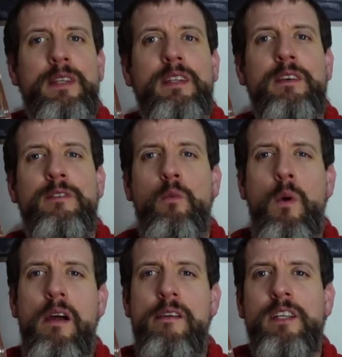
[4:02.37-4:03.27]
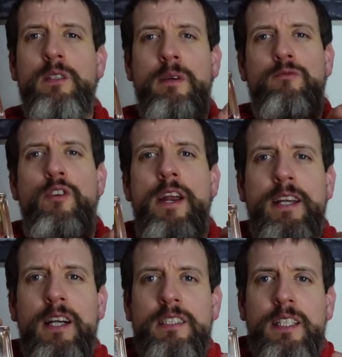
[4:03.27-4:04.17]
but if you're wearing something really
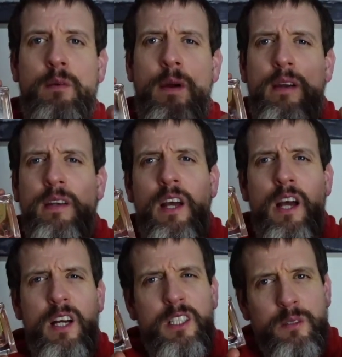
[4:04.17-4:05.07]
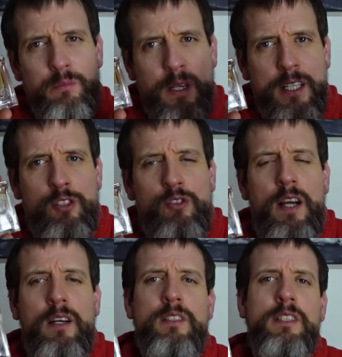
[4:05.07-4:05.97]
nice, like you're wearing some nice
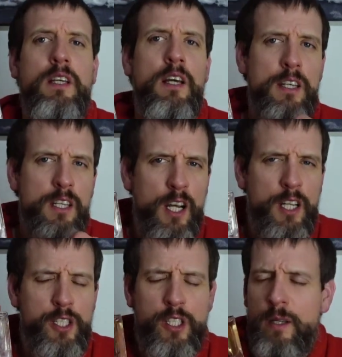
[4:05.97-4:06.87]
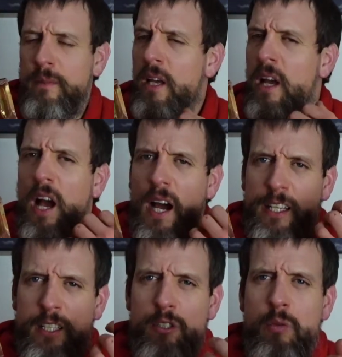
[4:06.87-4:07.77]
trousers, nice shirt, and
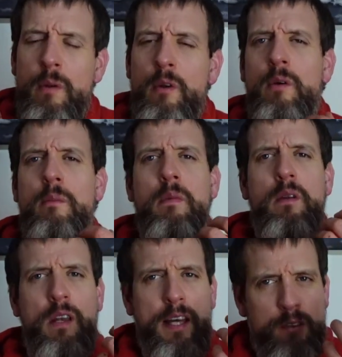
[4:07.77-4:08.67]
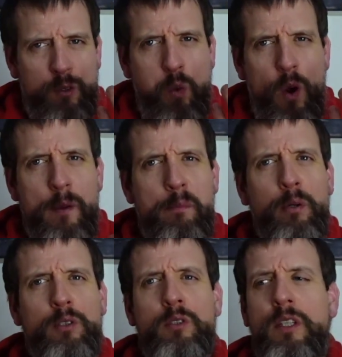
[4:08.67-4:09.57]
you just want to look, like, quite
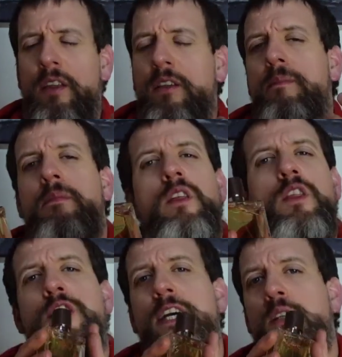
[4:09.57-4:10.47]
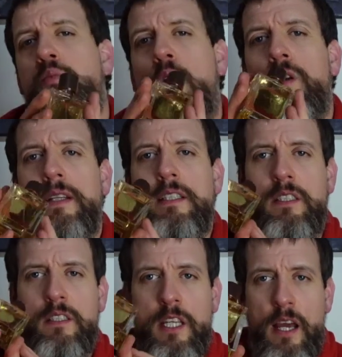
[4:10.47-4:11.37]
put together, this one is
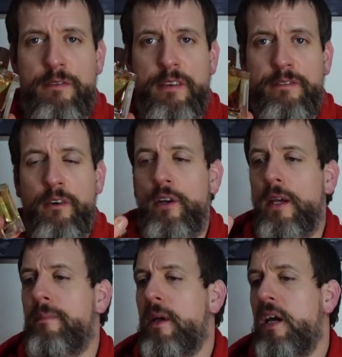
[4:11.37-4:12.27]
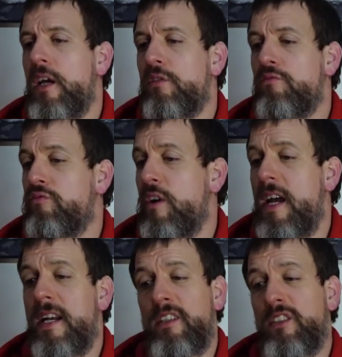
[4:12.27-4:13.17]
definitely for you.
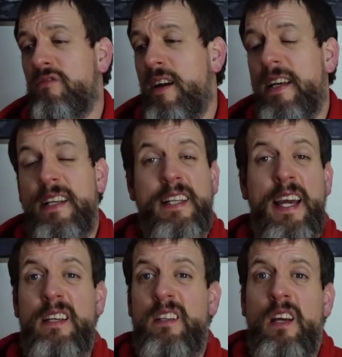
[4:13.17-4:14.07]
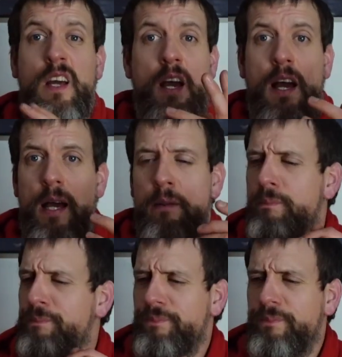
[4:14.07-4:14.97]
Really underrated again. So